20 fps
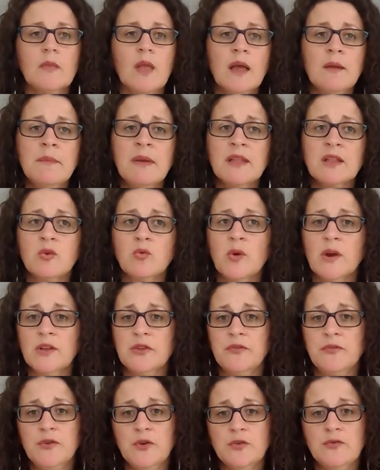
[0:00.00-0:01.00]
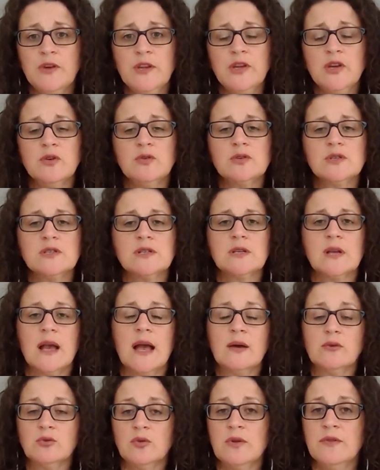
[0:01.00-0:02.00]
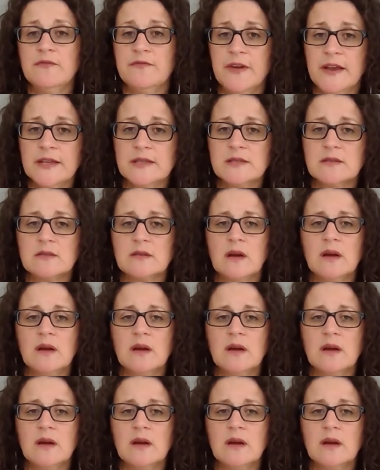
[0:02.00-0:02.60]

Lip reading: I made quite a few videos how to invest.